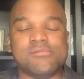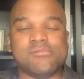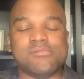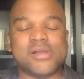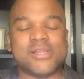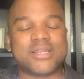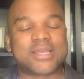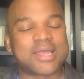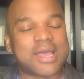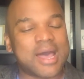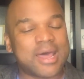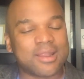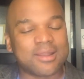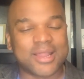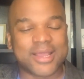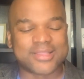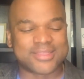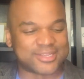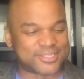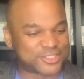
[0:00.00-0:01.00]
And kind of
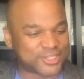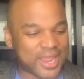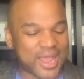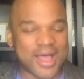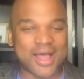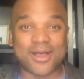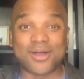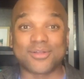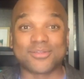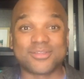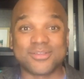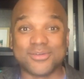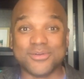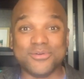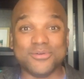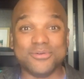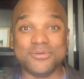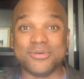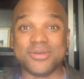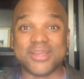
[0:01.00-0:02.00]
like the child
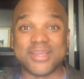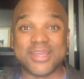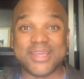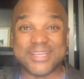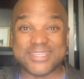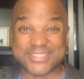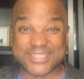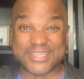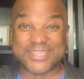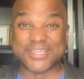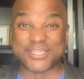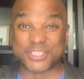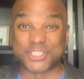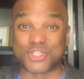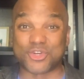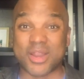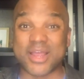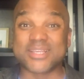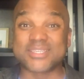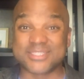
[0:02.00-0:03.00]
who is in
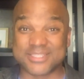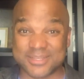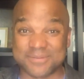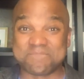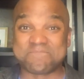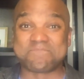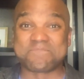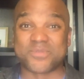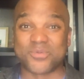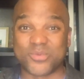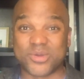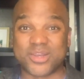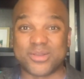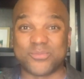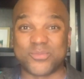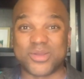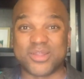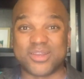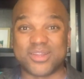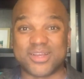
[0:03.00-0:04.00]
distress,
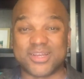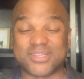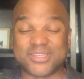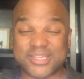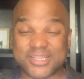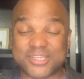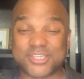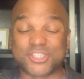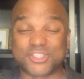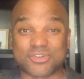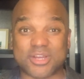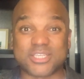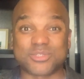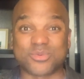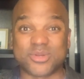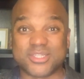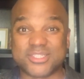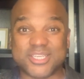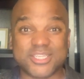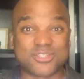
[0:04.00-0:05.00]
when, when uh, in distress,
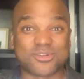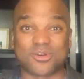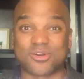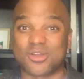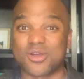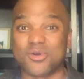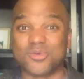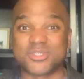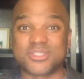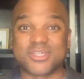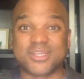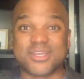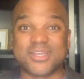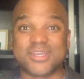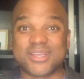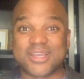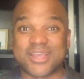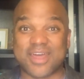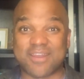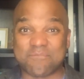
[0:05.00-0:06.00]
when a teacher or coach
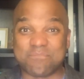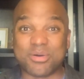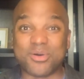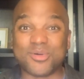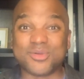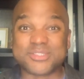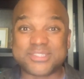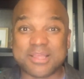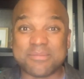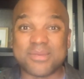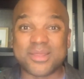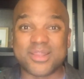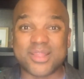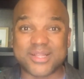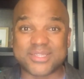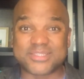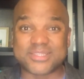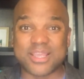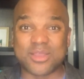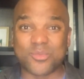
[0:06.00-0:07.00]
kind of pulls them in, in
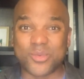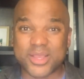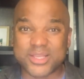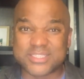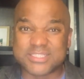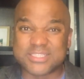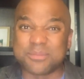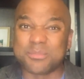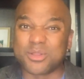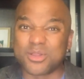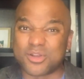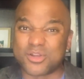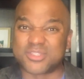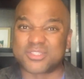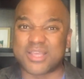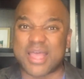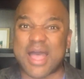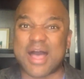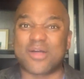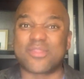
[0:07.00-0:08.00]
that same way, similar
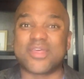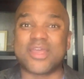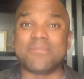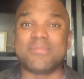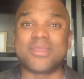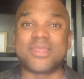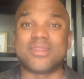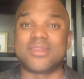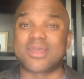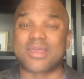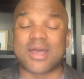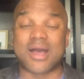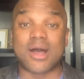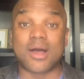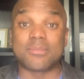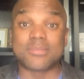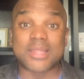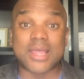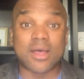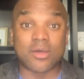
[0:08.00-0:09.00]
to how they begin to
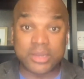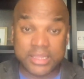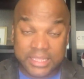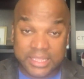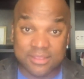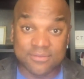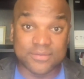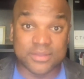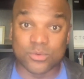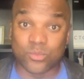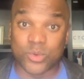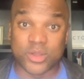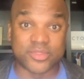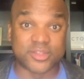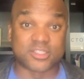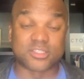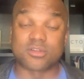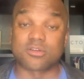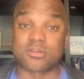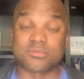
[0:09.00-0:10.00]
calm down, even when the
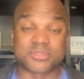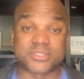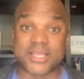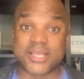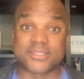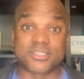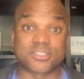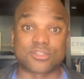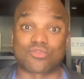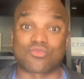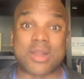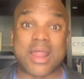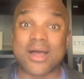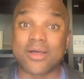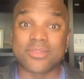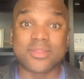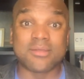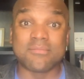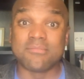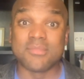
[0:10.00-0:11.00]
circumstances
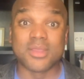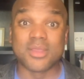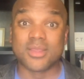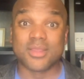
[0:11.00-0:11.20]
around them